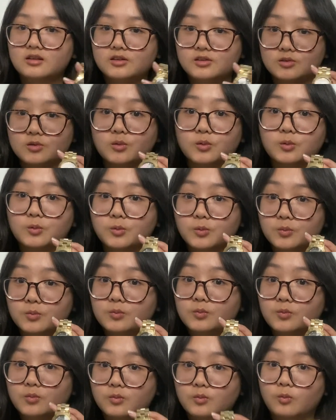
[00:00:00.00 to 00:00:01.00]
So
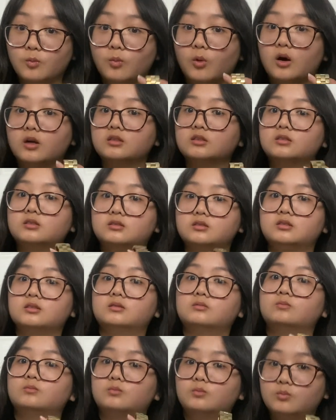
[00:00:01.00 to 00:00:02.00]
watch,
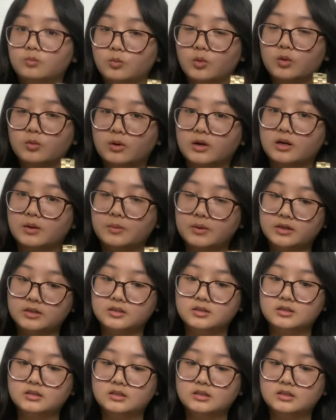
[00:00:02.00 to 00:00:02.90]
would recommend.